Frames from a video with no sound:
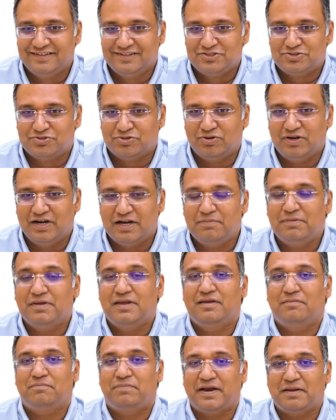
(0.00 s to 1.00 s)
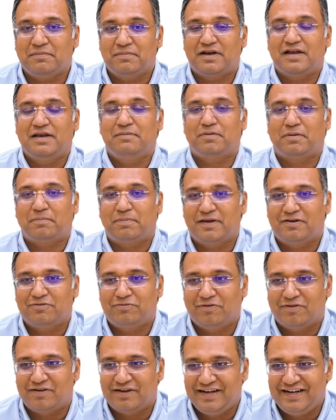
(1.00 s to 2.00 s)
So, let me primarily prepare
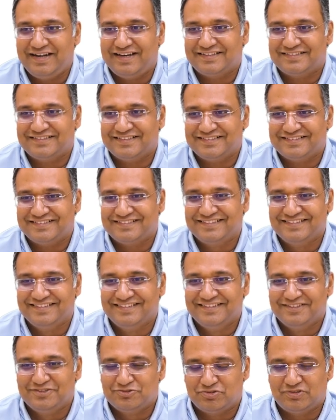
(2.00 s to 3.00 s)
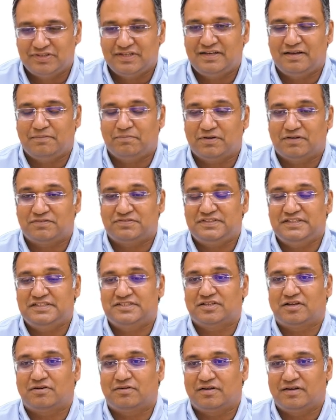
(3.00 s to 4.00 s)
for NEET SS so that number of
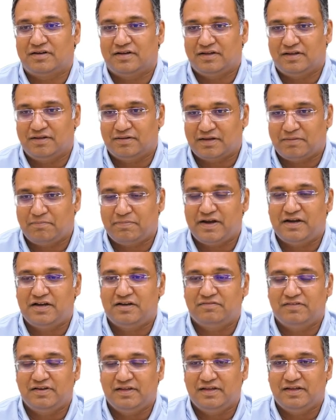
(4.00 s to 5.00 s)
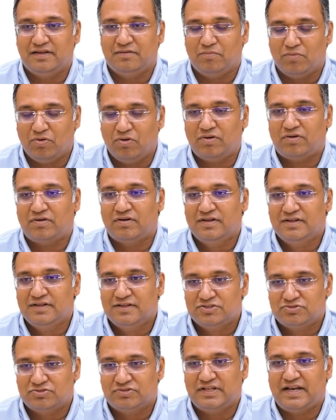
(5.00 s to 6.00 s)
seats are comparatively more
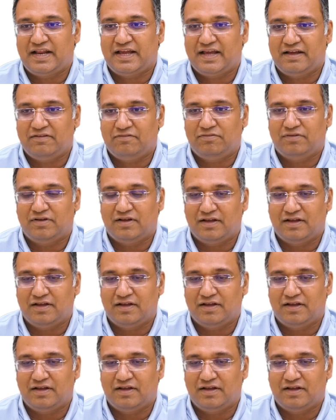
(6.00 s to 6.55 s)
so that I have